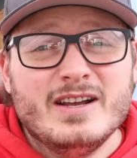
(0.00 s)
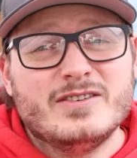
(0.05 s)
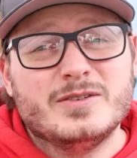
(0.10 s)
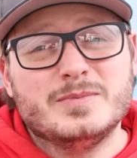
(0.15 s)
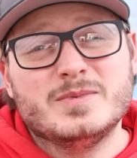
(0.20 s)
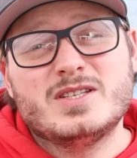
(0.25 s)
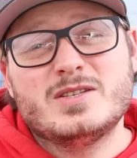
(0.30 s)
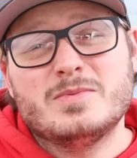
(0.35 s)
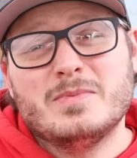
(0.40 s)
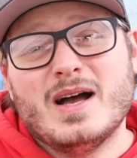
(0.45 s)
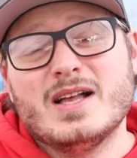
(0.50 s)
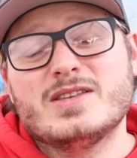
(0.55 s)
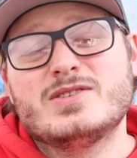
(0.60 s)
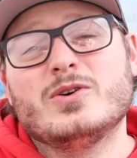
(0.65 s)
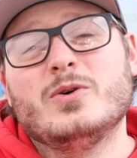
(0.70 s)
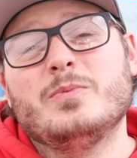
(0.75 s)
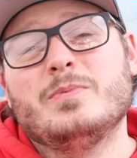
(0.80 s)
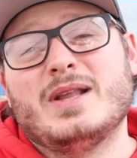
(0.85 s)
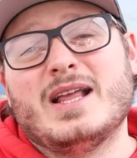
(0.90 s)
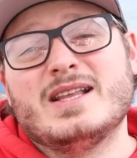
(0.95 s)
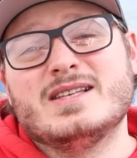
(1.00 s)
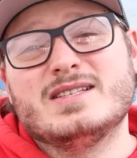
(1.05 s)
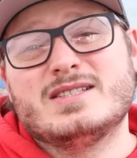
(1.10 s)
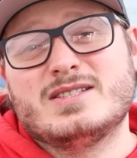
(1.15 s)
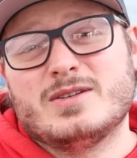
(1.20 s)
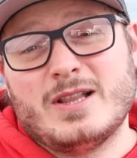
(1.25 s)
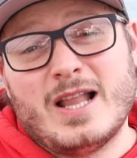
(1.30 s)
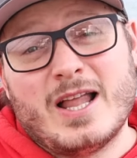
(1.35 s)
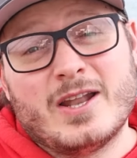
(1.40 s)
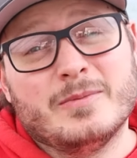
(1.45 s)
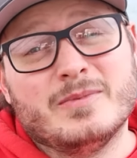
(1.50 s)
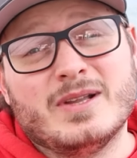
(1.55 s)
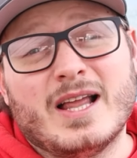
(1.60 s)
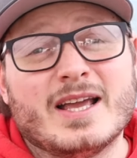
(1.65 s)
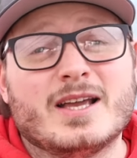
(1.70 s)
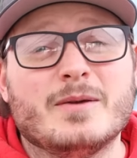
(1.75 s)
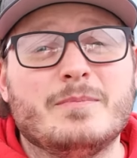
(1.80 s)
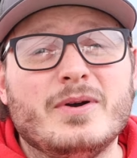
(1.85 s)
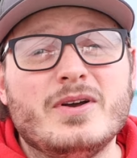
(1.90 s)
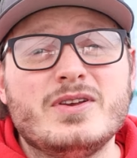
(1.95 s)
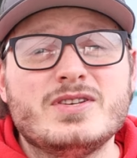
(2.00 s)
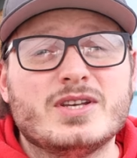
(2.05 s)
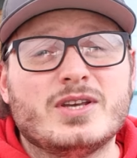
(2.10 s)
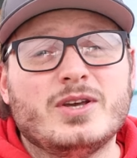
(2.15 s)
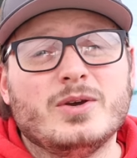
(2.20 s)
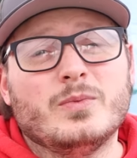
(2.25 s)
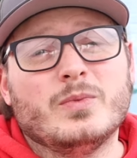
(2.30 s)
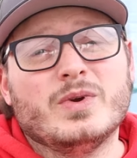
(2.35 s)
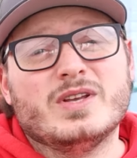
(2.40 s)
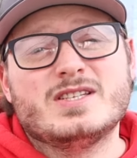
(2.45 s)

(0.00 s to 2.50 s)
from the tomato plant Solanum lycopersicum,